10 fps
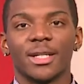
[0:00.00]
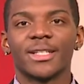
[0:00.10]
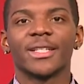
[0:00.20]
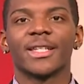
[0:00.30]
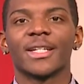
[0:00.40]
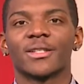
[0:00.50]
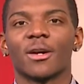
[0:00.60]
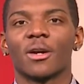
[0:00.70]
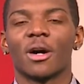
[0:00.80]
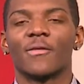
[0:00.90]
Let's get things
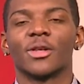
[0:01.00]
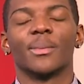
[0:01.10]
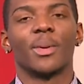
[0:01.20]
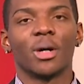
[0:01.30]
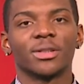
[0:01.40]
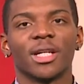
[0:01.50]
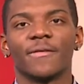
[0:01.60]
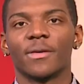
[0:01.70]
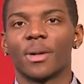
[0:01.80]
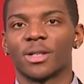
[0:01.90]
started off with the Ball
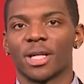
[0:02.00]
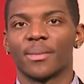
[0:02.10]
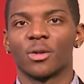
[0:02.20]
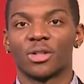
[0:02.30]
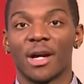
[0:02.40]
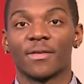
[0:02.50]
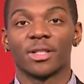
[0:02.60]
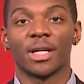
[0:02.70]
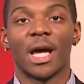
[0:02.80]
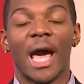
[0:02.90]
State football team, who
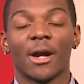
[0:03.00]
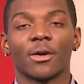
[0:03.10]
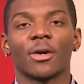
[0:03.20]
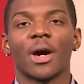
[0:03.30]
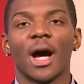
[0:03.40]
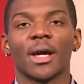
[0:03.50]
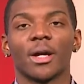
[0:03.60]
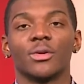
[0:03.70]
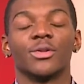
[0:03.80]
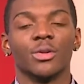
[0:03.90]
traveled to Akron,
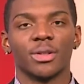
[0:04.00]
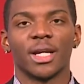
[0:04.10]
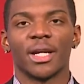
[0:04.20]
Ohio Tuesday